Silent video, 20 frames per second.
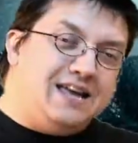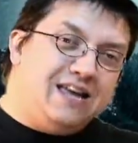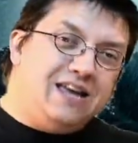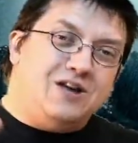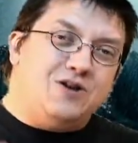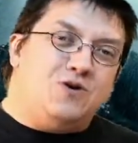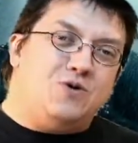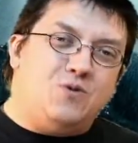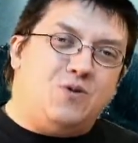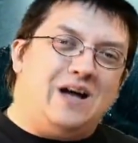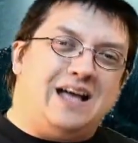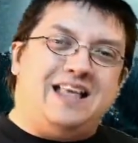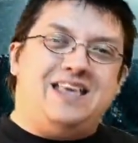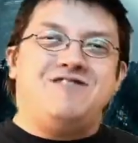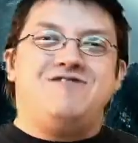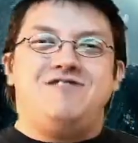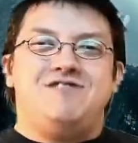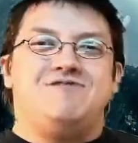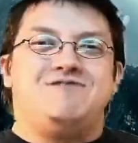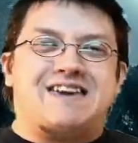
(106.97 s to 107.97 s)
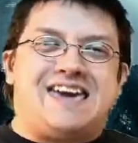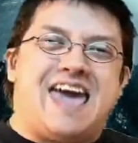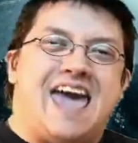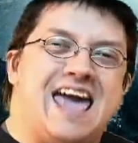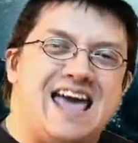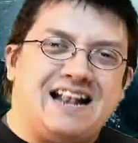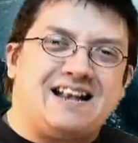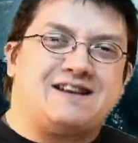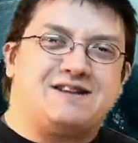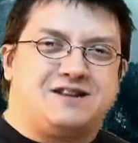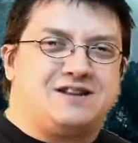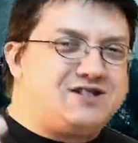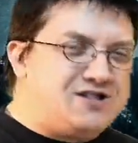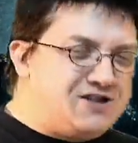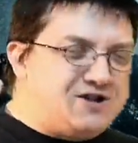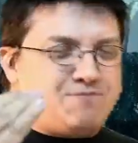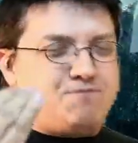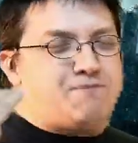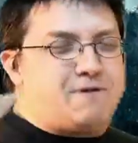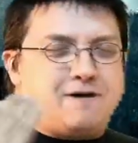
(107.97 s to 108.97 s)
you know what? You can't
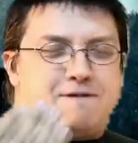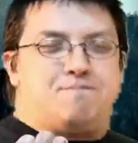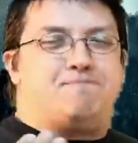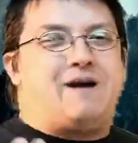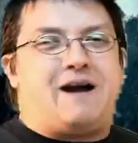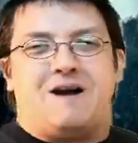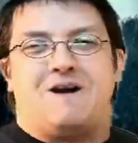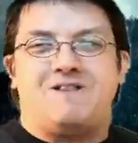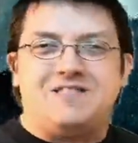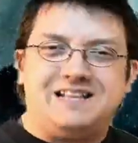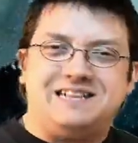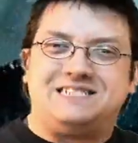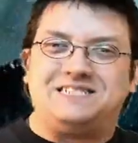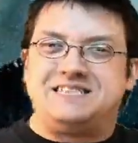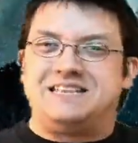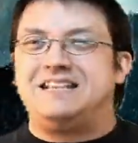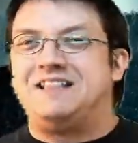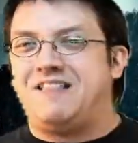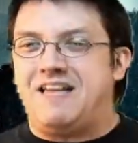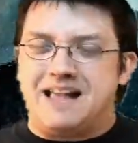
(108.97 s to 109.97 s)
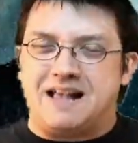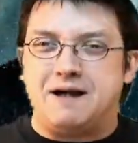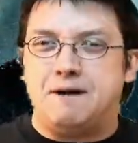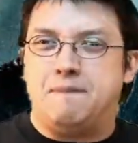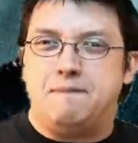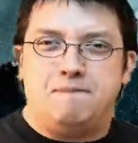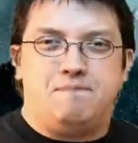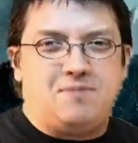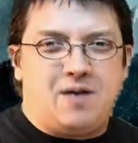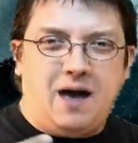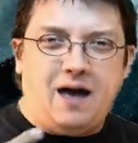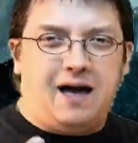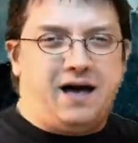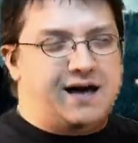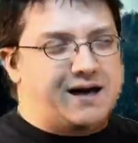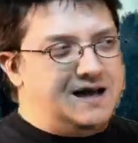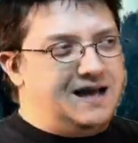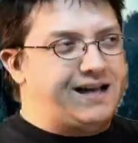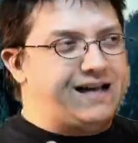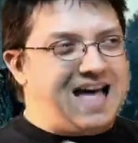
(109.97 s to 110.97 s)
to compare this to like a
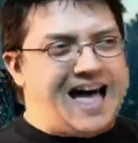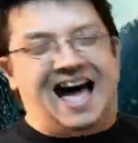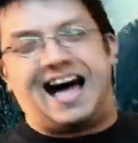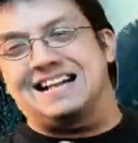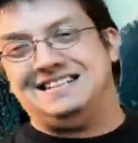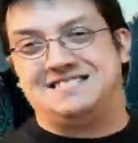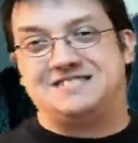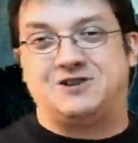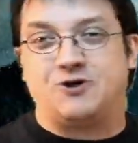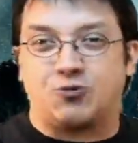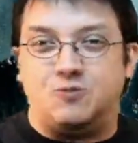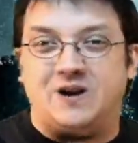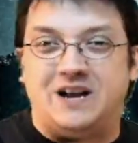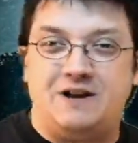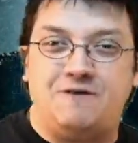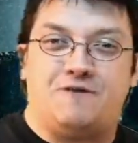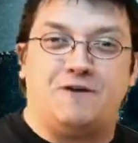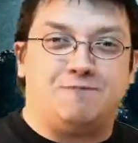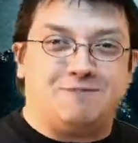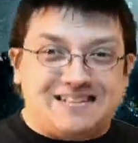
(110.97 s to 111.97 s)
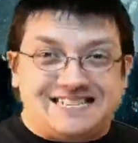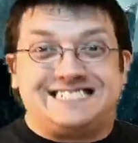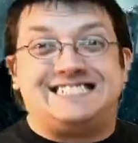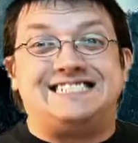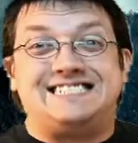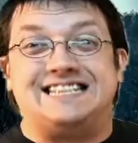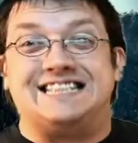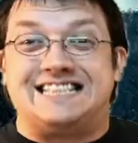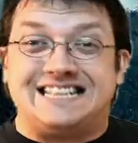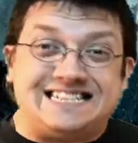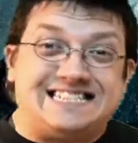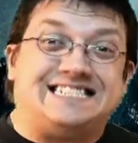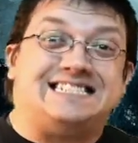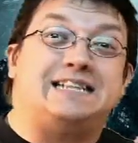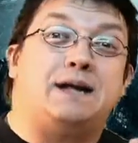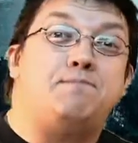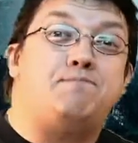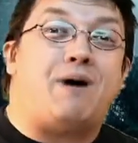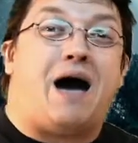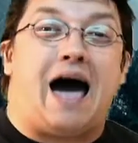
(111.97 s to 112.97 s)
Oscar-winning film. This isn't. This is
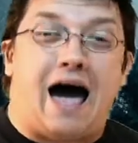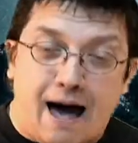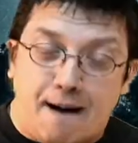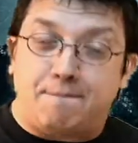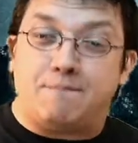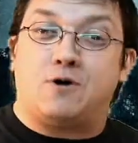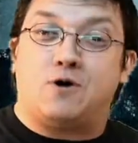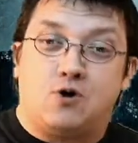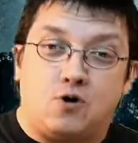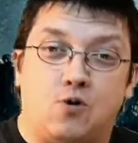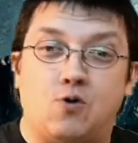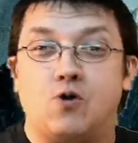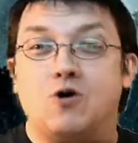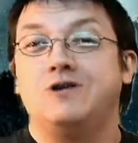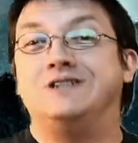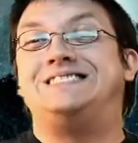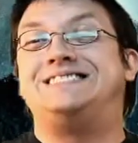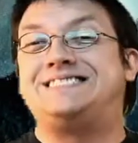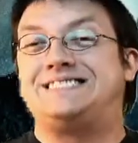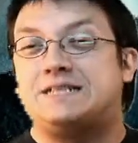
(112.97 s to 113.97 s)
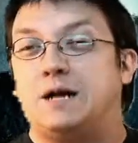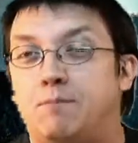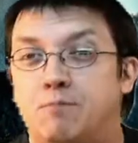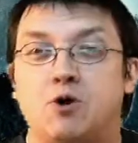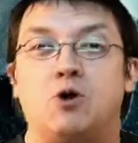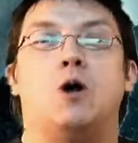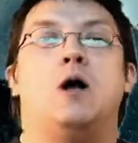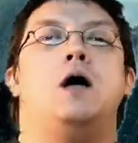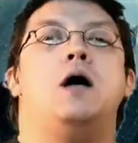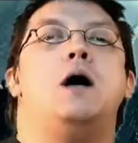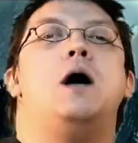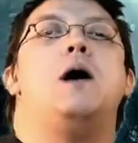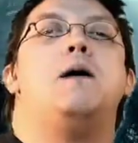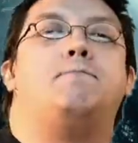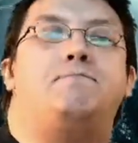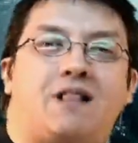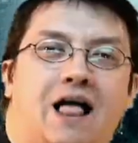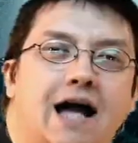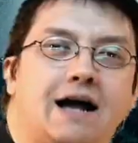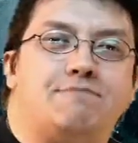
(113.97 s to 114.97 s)
a popcorn summer
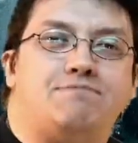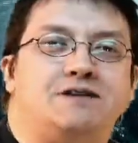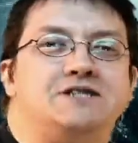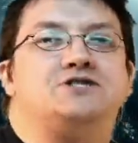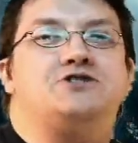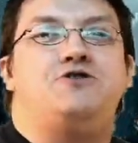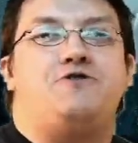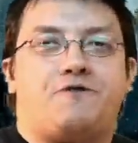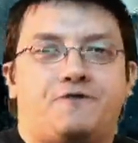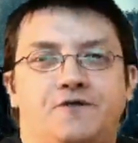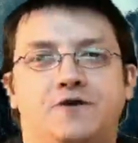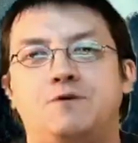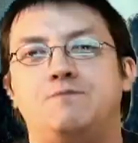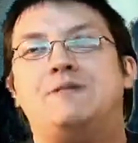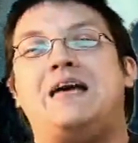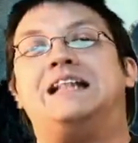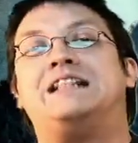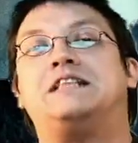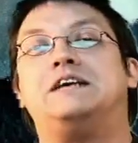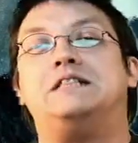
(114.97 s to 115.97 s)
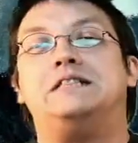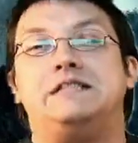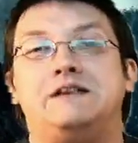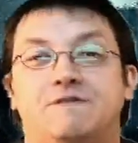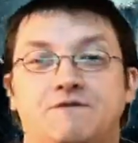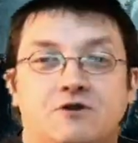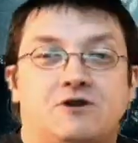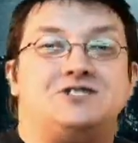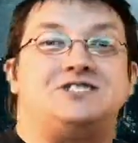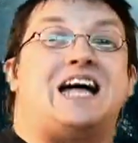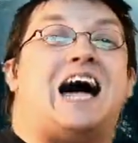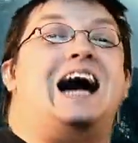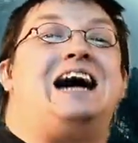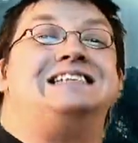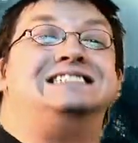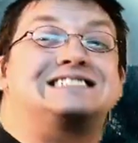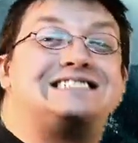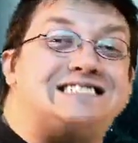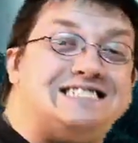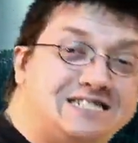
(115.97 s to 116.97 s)
blockbuster film that delivers
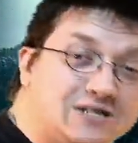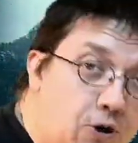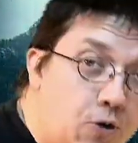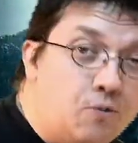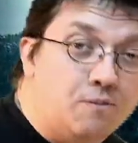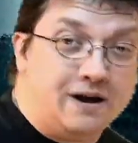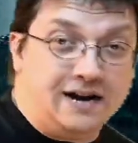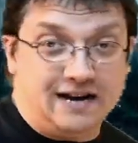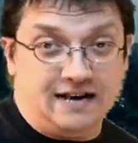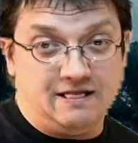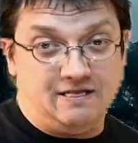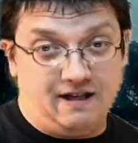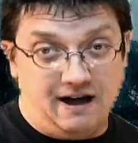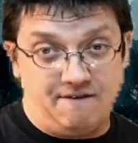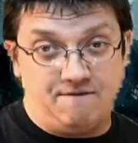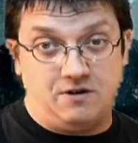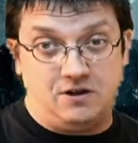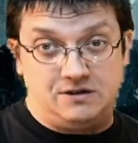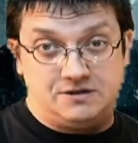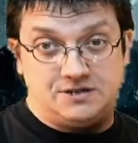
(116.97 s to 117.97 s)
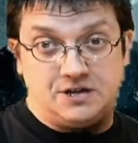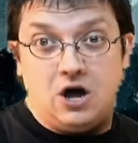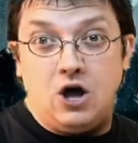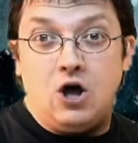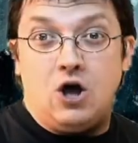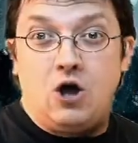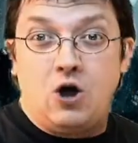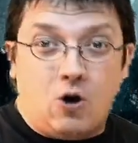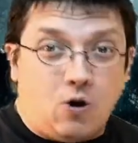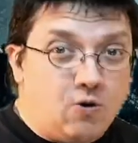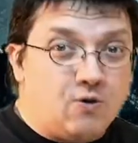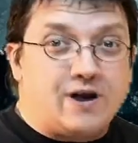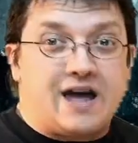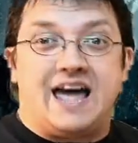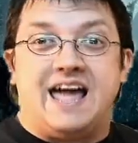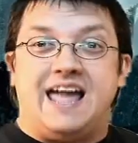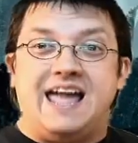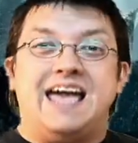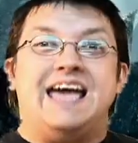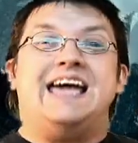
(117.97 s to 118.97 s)
on so many levels.
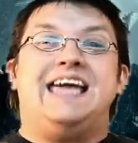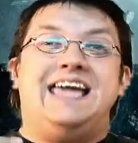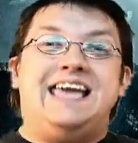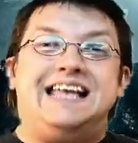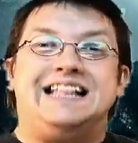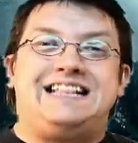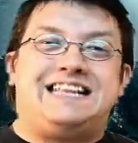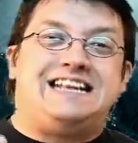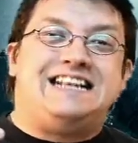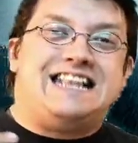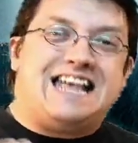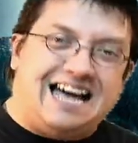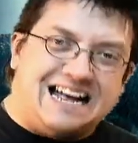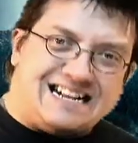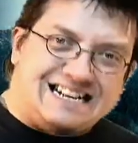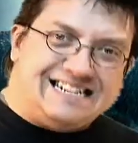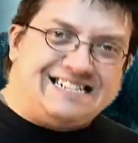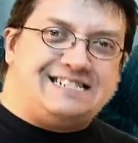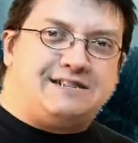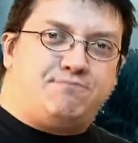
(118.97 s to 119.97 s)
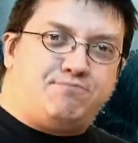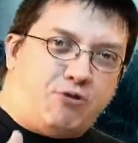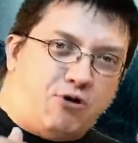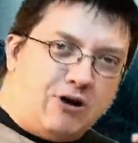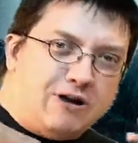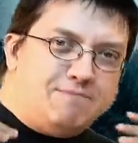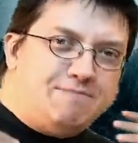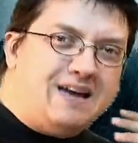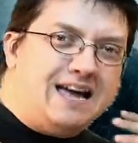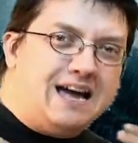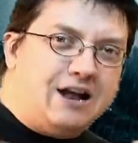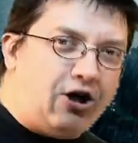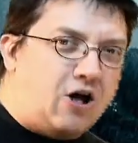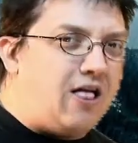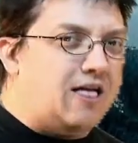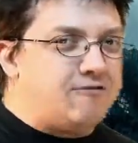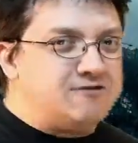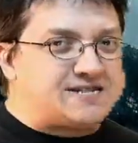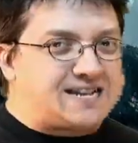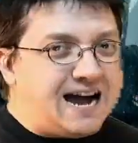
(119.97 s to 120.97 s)
Okay, it did not disappoint me at
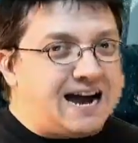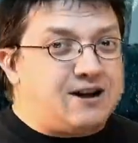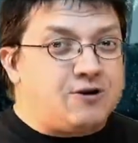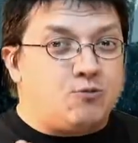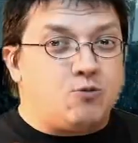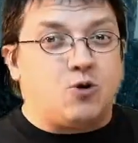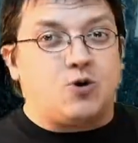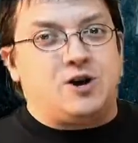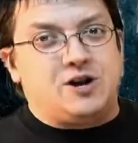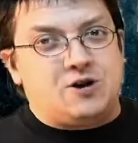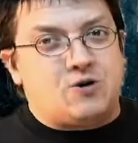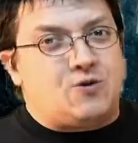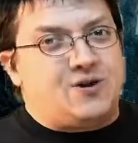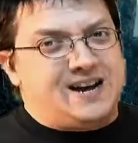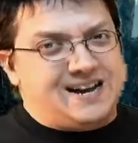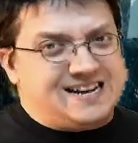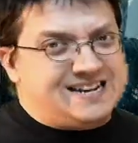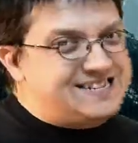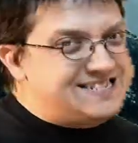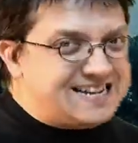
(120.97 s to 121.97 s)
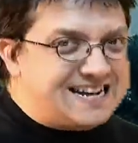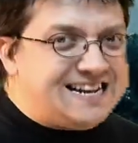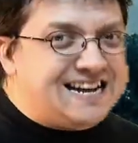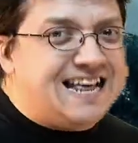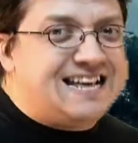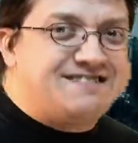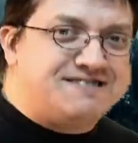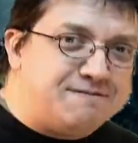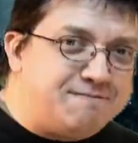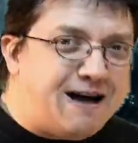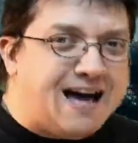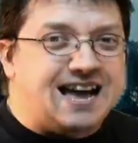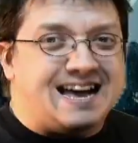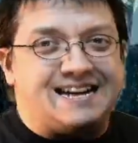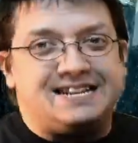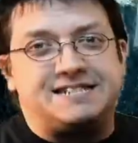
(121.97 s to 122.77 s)
all. I was kind of worried going in because I did have some high